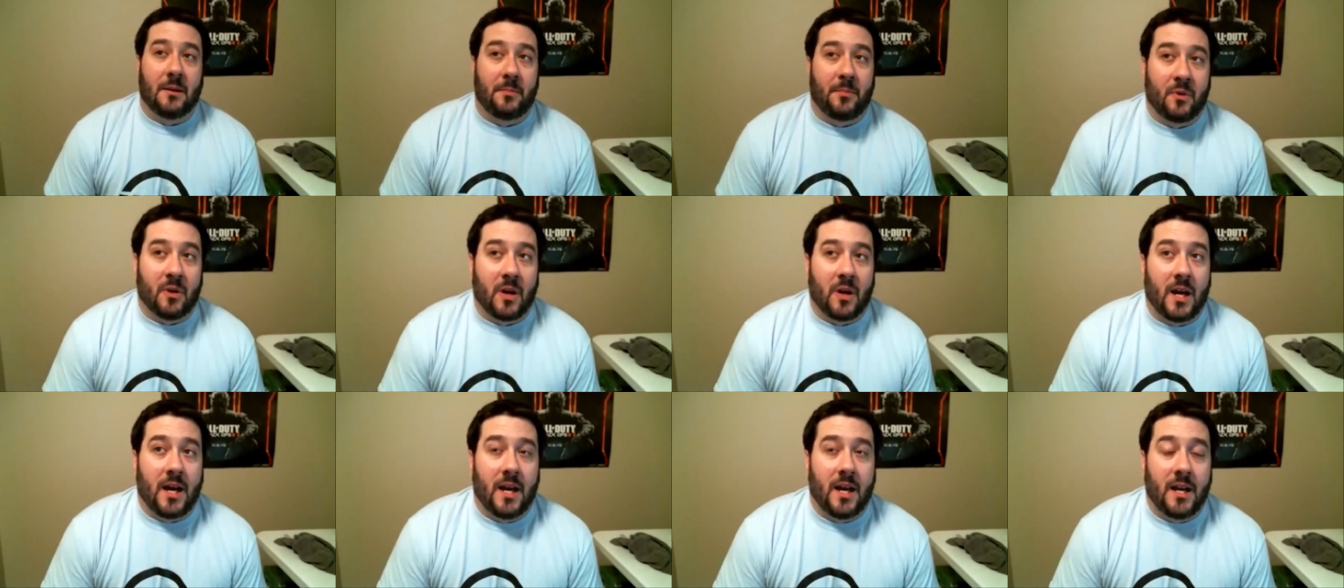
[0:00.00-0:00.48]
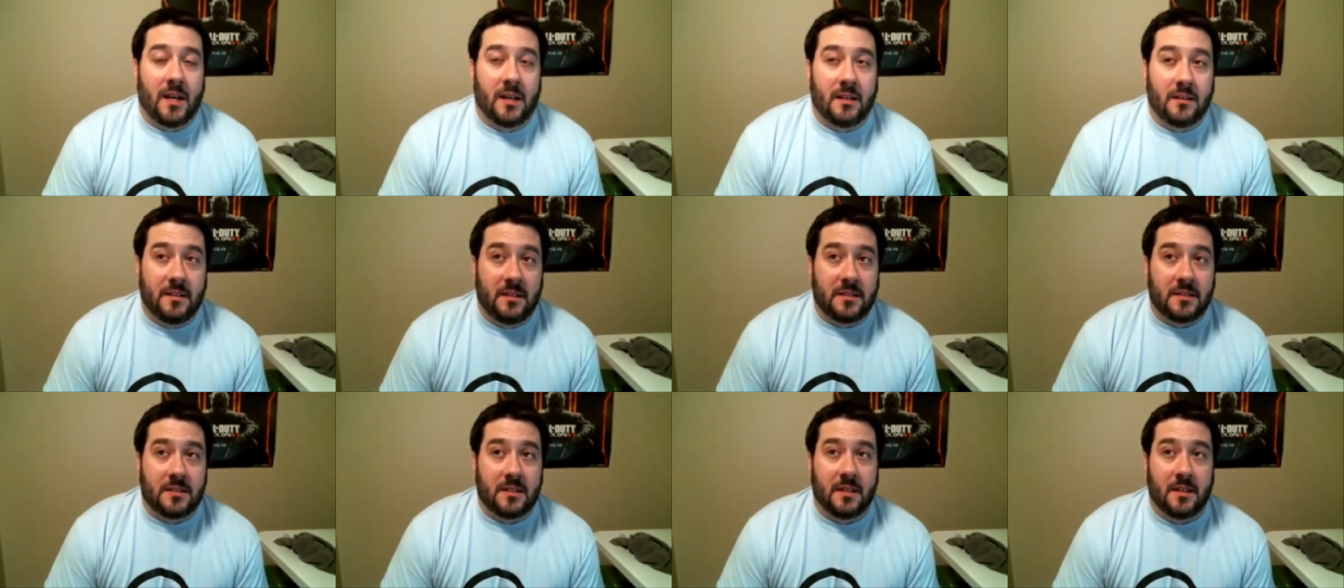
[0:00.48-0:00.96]
pride in
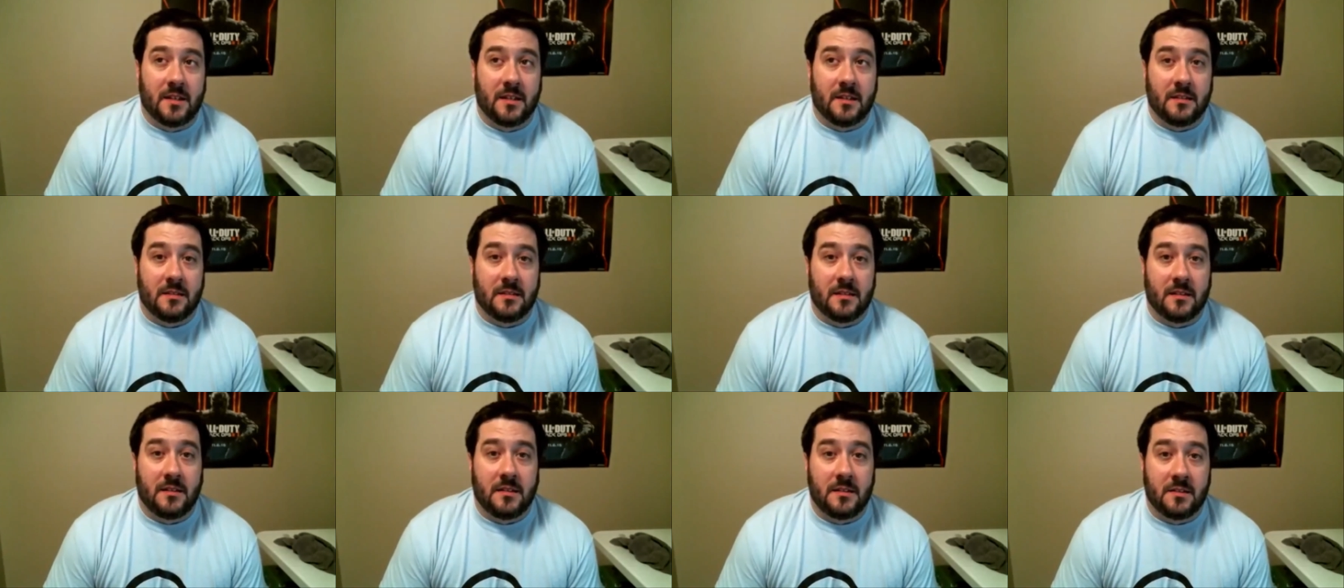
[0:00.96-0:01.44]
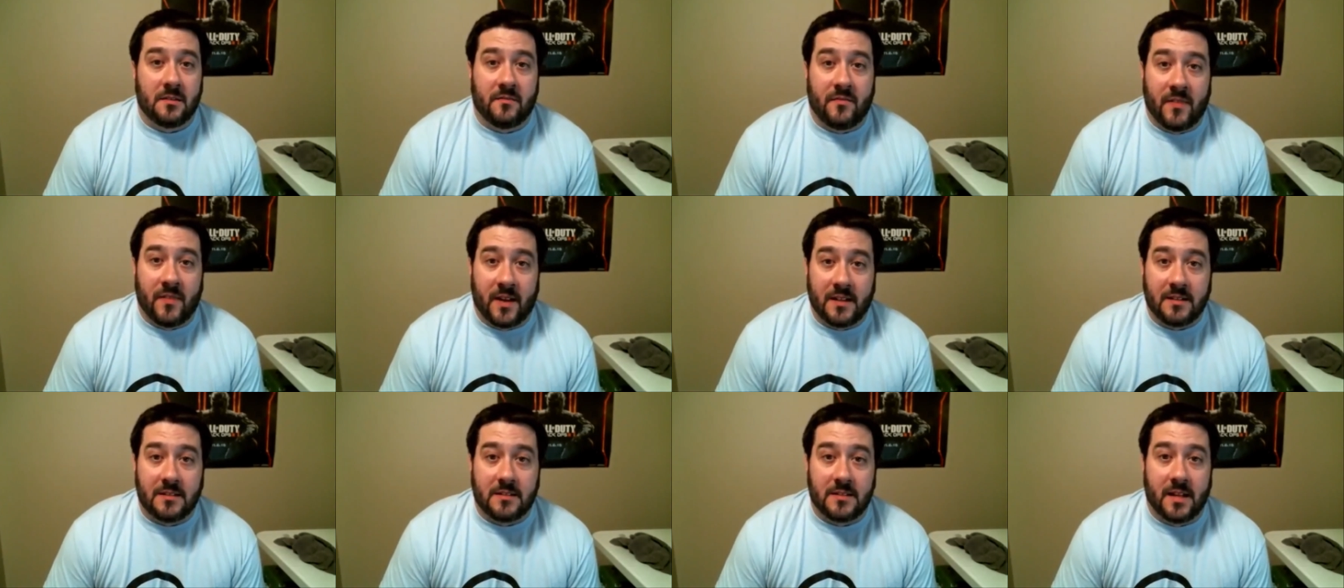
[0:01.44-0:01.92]
these things, in these
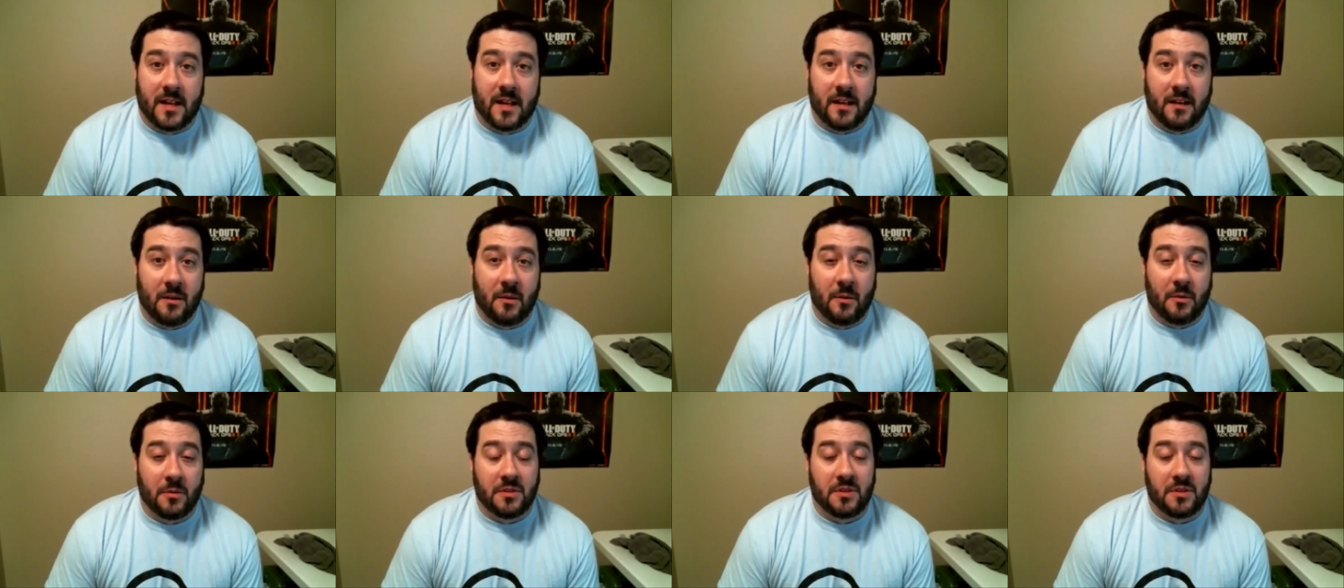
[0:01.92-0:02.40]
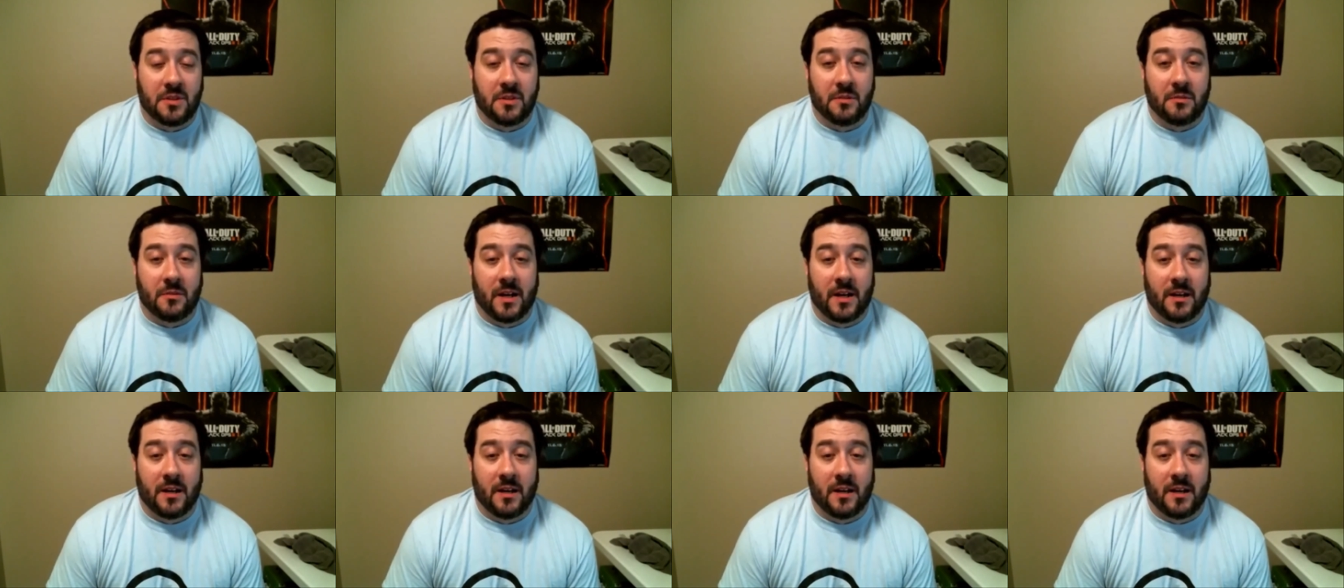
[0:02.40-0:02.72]
events that I go to,